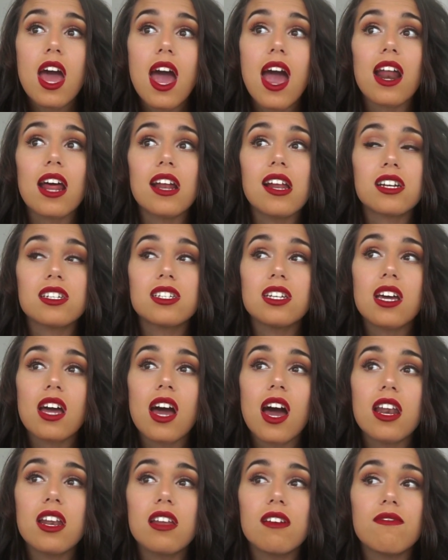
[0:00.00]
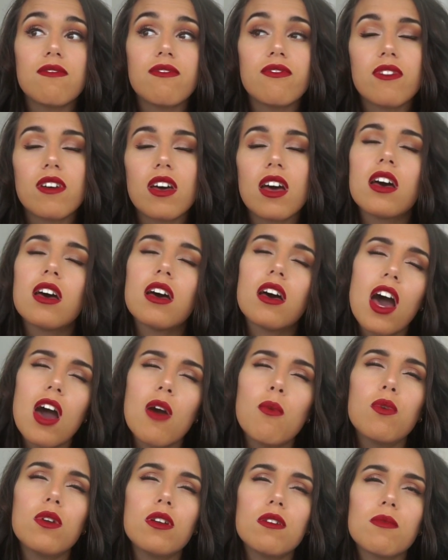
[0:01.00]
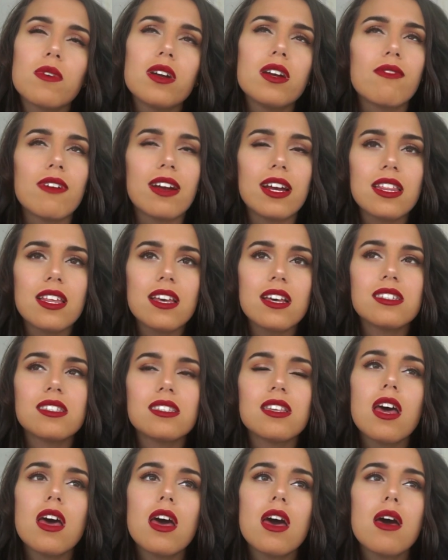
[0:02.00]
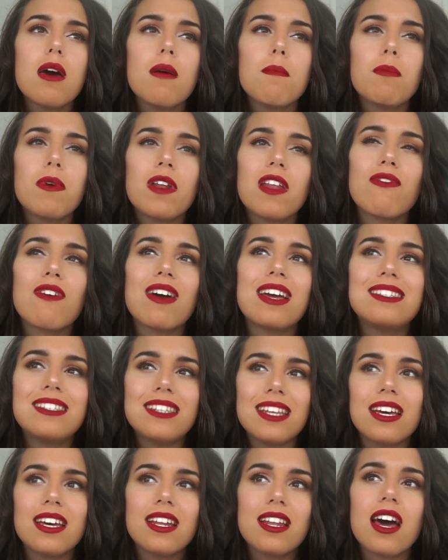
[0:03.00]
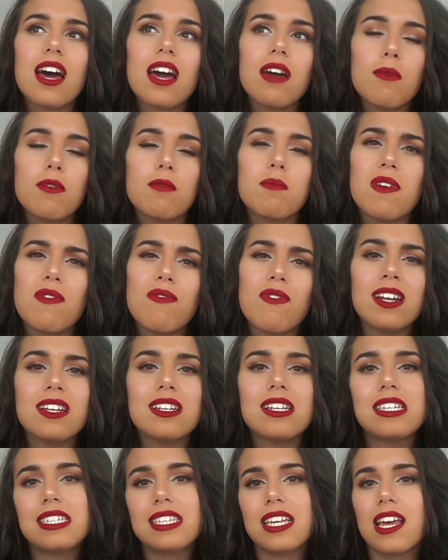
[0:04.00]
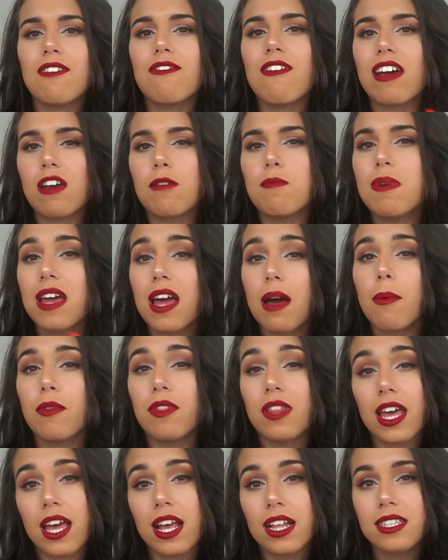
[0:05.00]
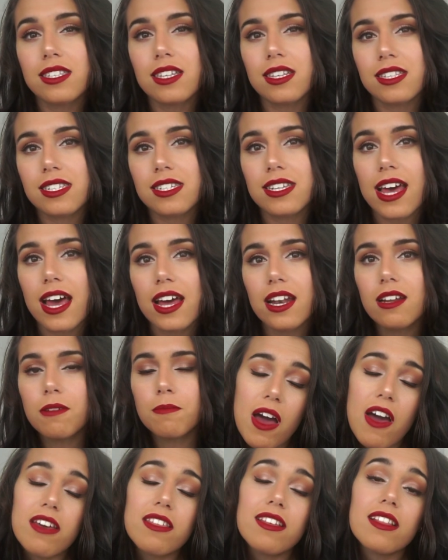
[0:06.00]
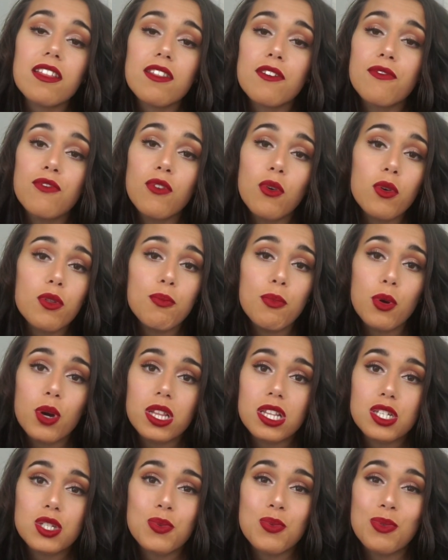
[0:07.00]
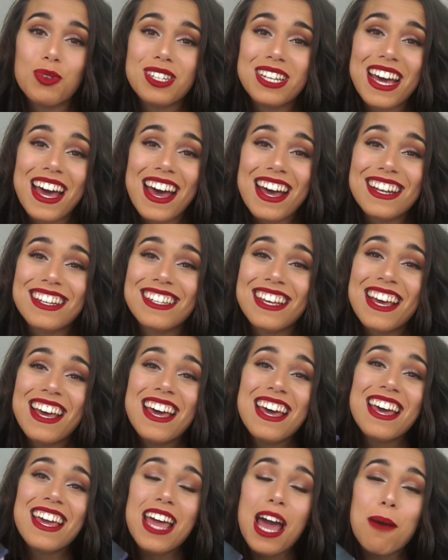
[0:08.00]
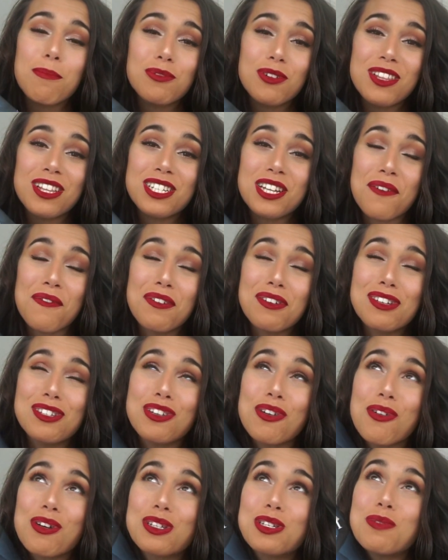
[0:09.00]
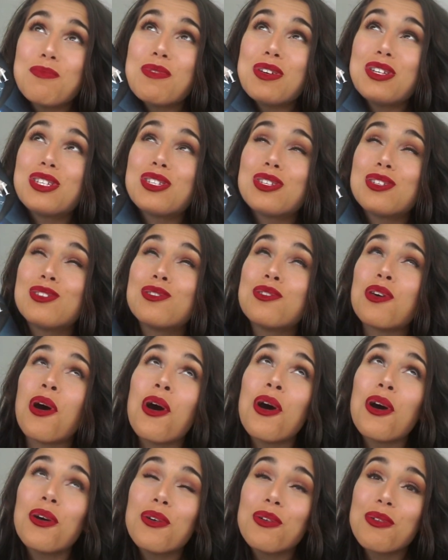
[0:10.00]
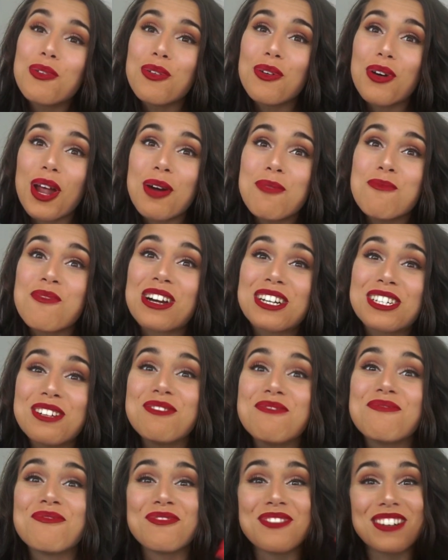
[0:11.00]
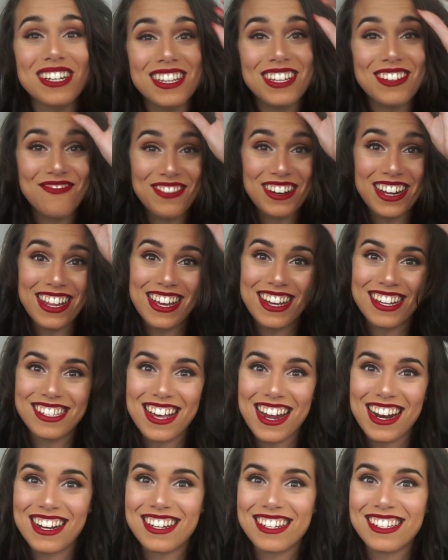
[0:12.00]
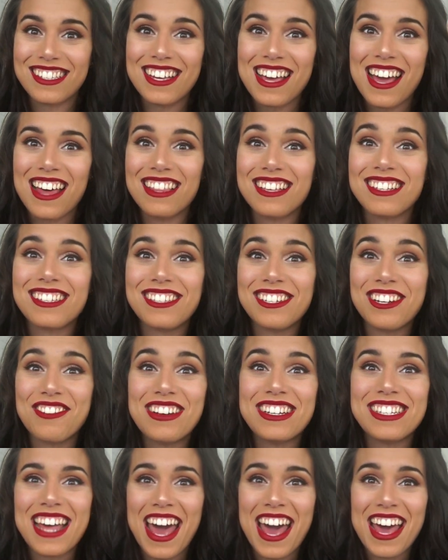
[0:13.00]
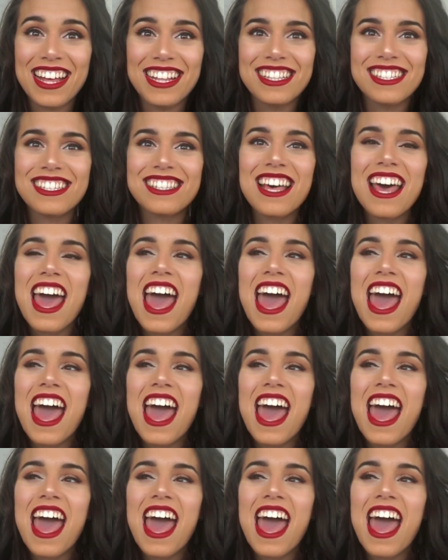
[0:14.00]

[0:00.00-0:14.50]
And I wouldn't reread this, but if I did, it would be fun to see if I could pick up on the hints instead. I think that the 4th book in this quartet, Capturing the Devil, is going to be so good. I'm actually really excited to see how this series ends.